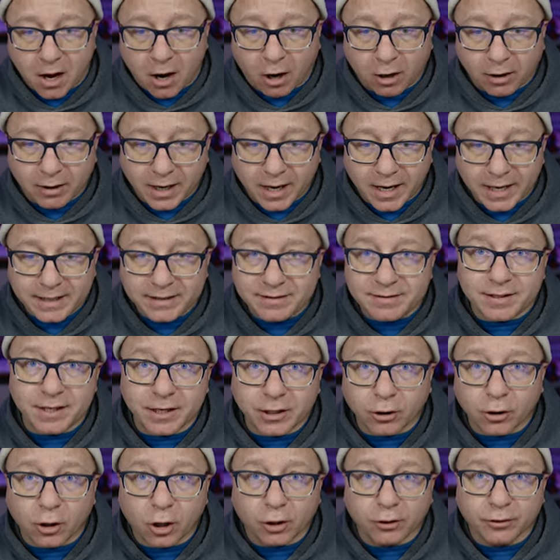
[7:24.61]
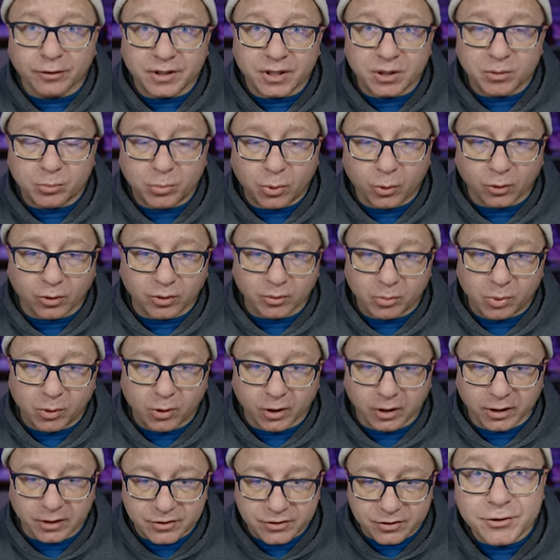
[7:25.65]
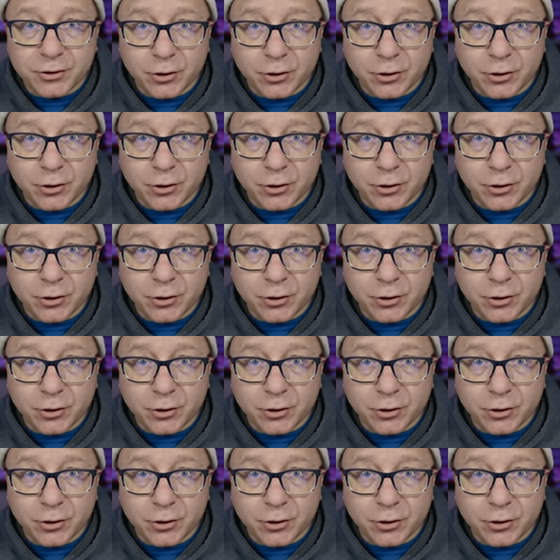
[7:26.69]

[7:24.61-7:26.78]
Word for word: Our heights here are the important part.